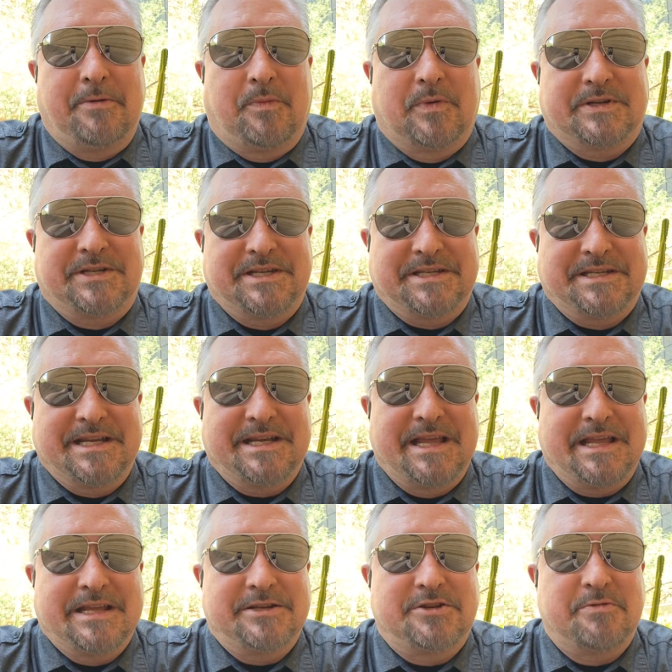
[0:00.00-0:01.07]
when she's
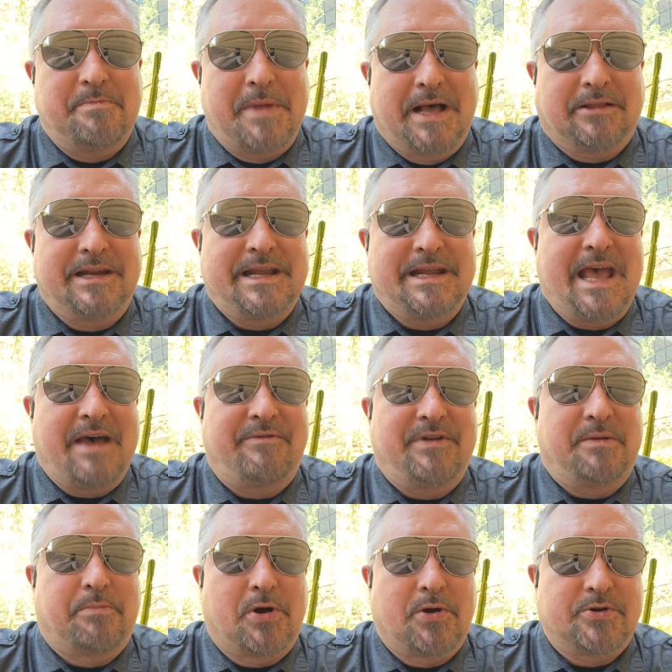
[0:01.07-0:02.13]
digging into Melanie
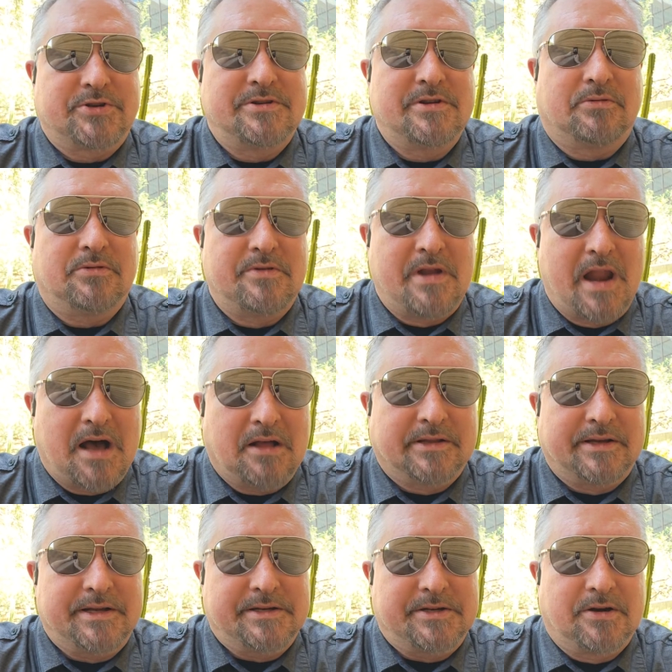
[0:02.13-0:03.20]
having personal
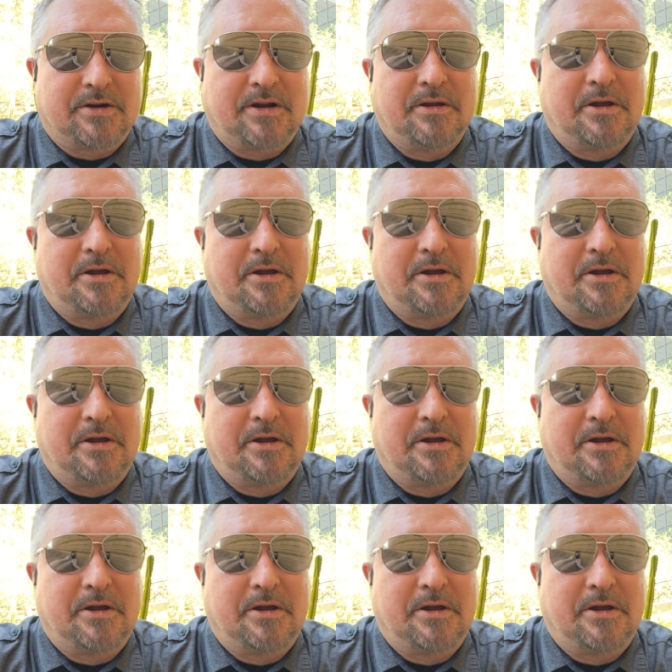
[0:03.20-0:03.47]
knowledge,